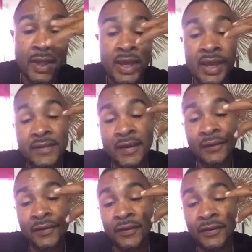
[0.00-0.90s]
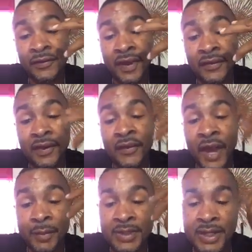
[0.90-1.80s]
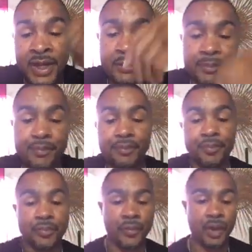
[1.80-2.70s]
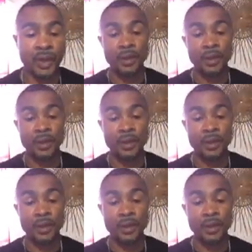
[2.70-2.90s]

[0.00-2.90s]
and self-defense of habitat. Okay?